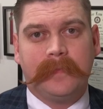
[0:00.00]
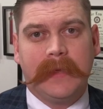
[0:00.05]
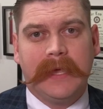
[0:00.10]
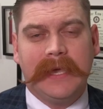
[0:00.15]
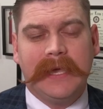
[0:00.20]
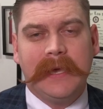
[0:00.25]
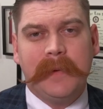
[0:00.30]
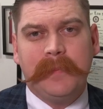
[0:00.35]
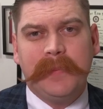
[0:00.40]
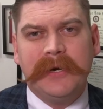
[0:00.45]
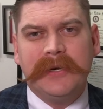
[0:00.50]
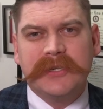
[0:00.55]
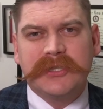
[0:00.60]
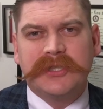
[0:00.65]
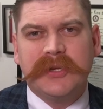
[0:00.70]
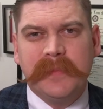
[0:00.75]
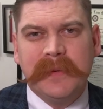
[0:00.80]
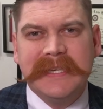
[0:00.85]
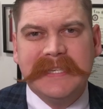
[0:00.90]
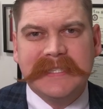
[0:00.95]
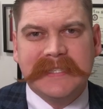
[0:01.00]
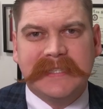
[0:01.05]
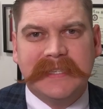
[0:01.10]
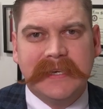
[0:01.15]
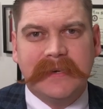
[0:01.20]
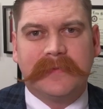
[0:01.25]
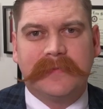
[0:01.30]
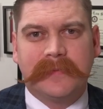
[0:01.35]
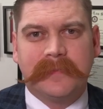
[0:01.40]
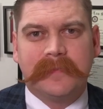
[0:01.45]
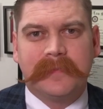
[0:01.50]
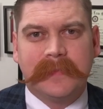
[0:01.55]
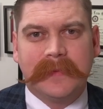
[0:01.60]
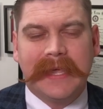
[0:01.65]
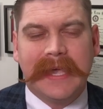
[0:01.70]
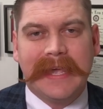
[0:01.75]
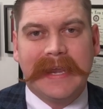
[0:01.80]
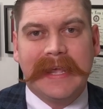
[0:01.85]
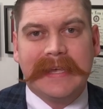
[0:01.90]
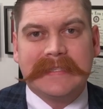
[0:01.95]
He appears to be stiff
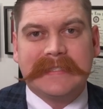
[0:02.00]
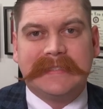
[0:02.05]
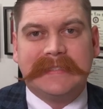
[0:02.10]
and has